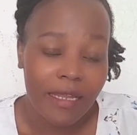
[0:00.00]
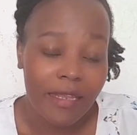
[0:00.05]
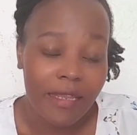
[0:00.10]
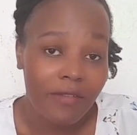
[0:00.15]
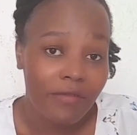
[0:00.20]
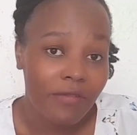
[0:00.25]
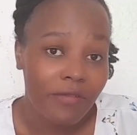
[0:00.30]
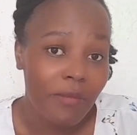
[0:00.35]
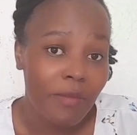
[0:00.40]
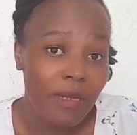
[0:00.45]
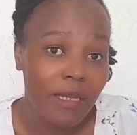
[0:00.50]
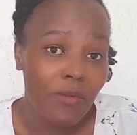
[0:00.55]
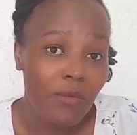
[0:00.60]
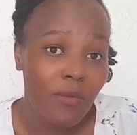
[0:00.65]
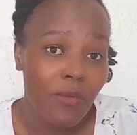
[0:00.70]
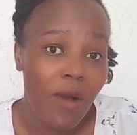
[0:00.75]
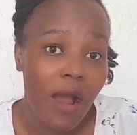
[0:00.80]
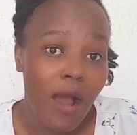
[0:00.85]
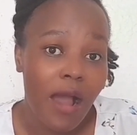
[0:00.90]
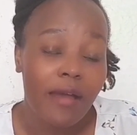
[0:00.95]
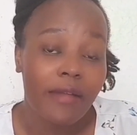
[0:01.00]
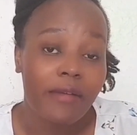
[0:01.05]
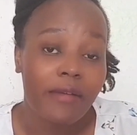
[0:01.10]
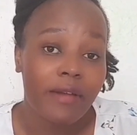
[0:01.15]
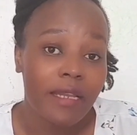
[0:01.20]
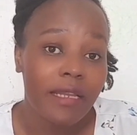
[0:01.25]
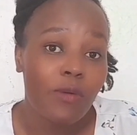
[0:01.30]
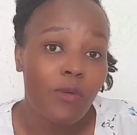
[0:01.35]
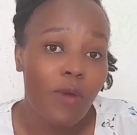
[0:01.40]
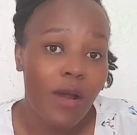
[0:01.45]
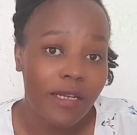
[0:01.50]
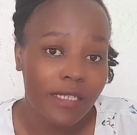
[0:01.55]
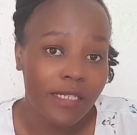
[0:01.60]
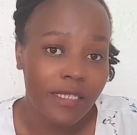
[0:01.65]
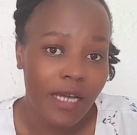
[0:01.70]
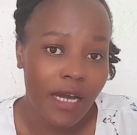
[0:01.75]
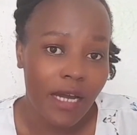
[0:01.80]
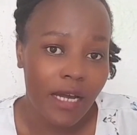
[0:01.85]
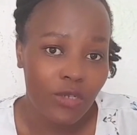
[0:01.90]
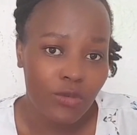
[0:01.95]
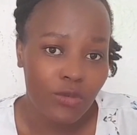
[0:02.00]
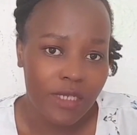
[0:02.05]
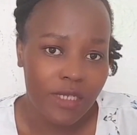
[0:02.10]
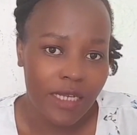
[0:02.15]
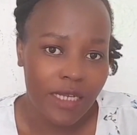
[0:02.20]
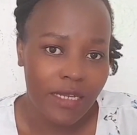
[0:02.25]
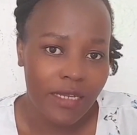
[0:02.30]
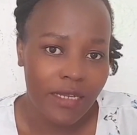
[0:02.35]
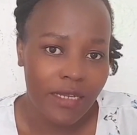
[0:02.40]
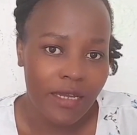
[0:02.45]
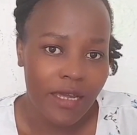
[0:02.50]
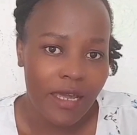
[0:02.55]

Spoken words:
and the family really wanted her to stay.